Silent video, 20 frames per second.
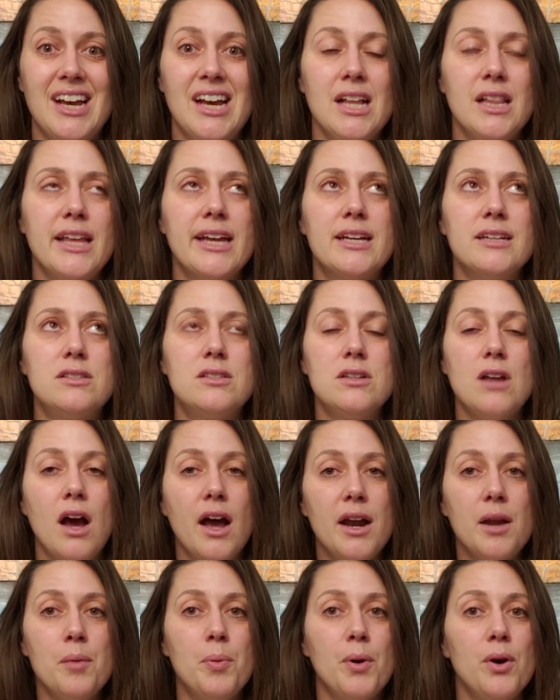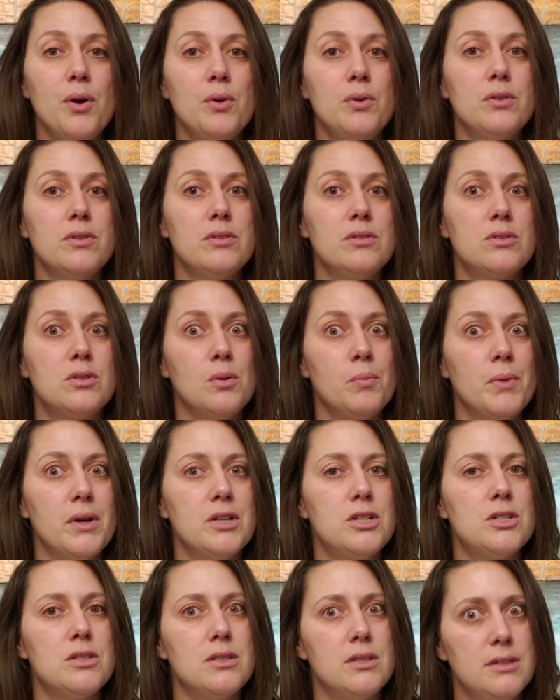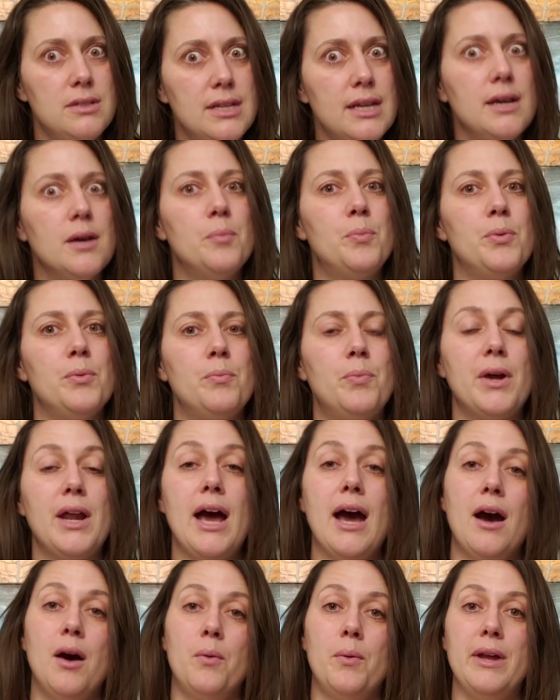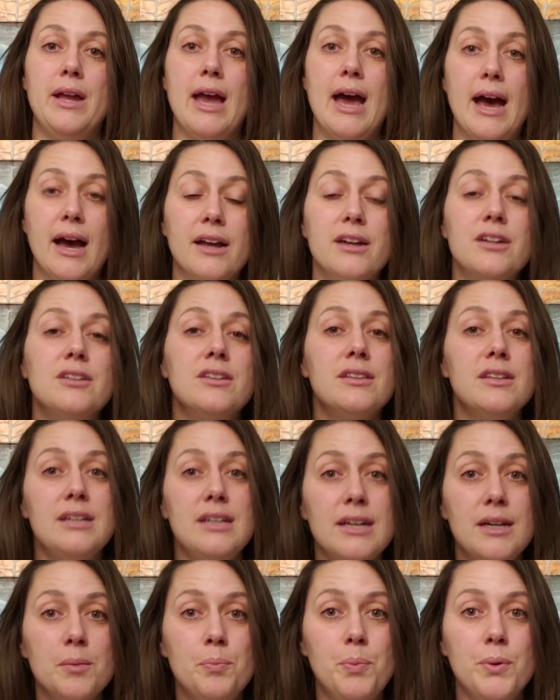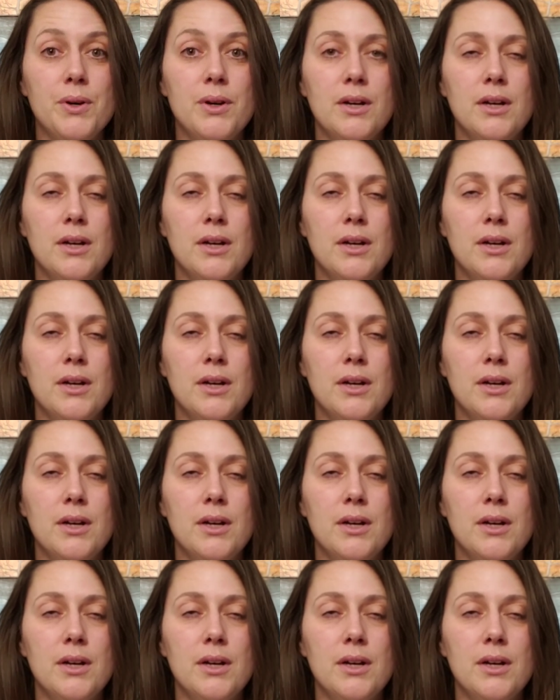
Like, it's not about so much the dip, but how we handle the dip